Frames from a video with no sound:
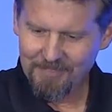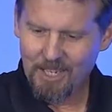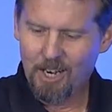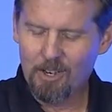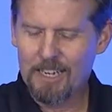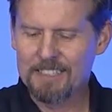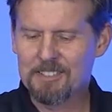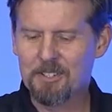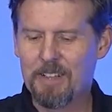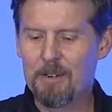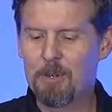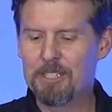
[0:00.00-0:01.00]
all right, so
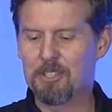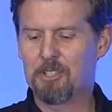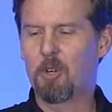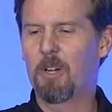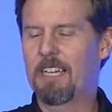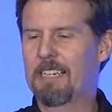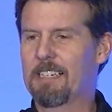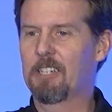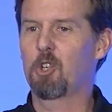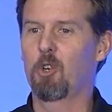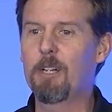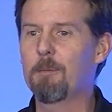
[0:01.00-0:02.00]
then we just go ahead and
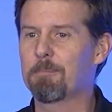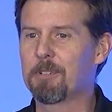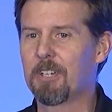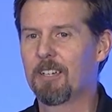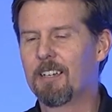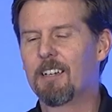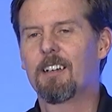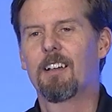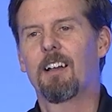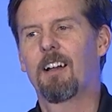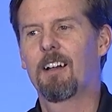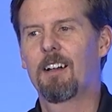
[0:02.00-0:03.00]
encrypt
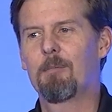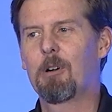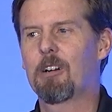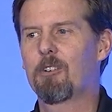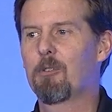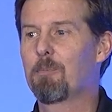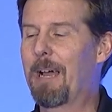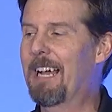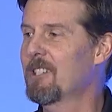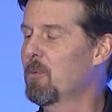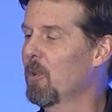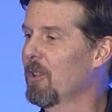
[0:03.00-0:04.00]
um, our own
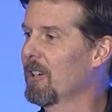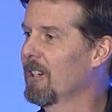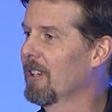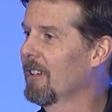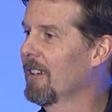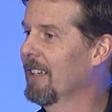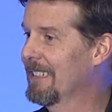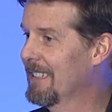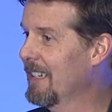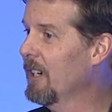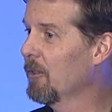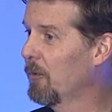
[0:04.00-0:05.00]
password
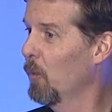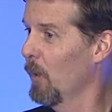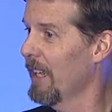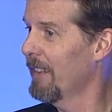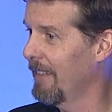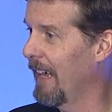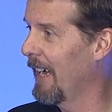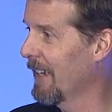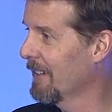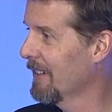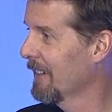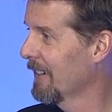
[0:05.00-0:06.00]
itself with
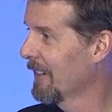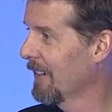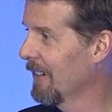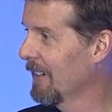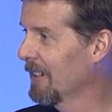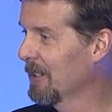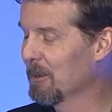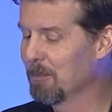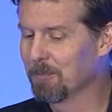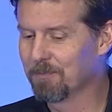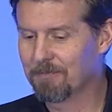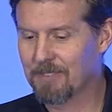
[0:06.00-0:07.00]
that
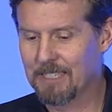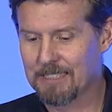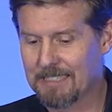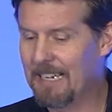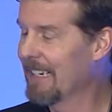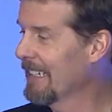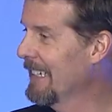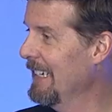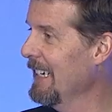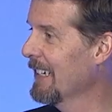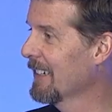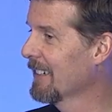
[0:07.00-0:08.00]
um, static
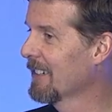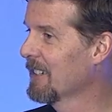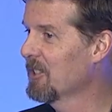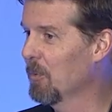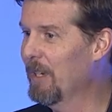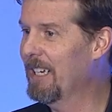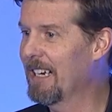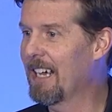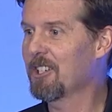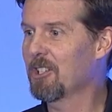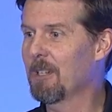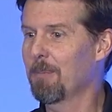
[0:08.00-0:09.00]
key. So we can
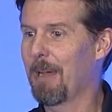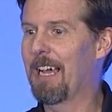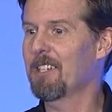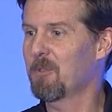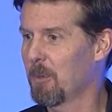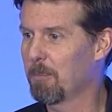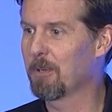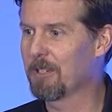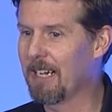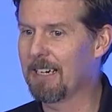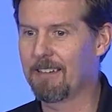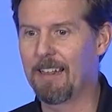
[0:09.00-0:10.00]
actually password
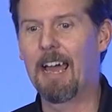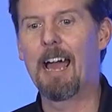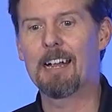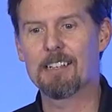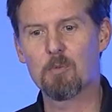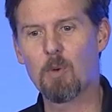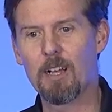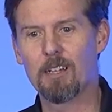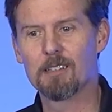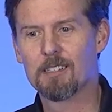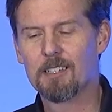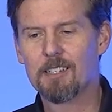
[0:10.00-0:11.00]
protect the hack as
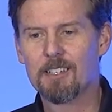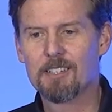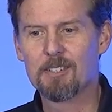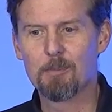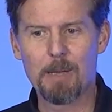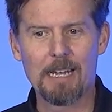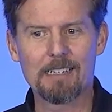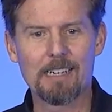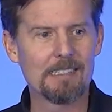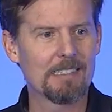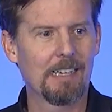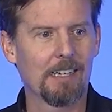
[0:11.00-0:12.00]
well. So bad
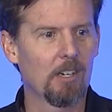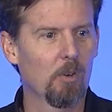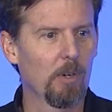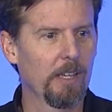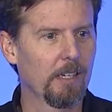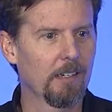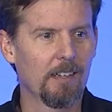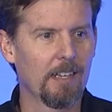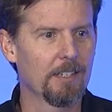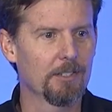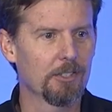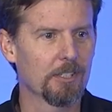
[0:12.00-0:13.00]
guys can't go in
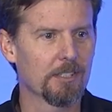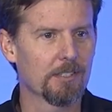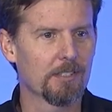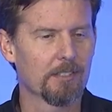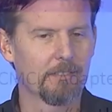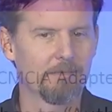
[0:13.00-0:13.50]
and just